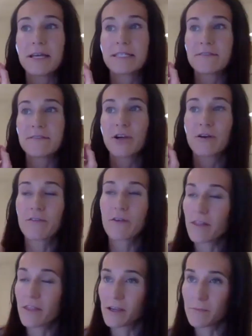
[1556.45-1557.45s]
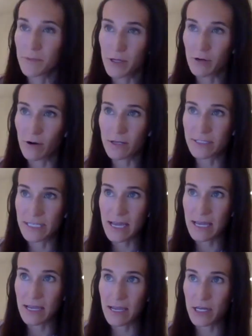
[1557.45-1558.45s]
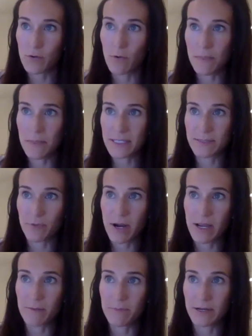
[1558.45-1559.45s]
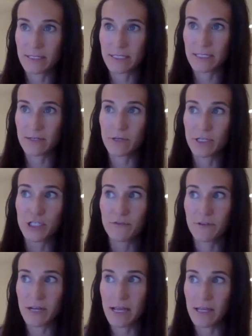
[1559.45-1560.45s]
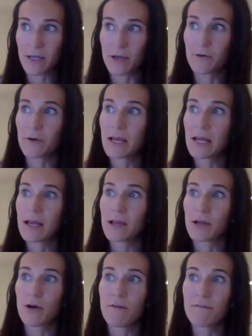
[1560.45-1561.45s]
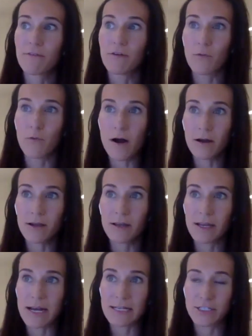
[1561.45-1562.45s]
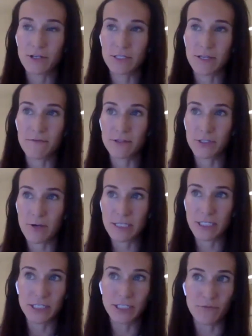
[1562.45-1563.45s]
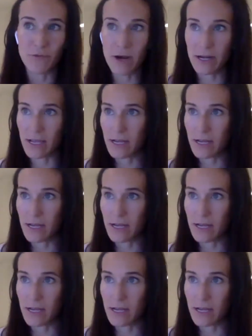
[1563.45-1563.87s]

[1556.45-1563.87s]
things, if you're in front of the computer all day and you want this break, but it doesn't rejuvenate you, go for a walk and ask yourself those questions and write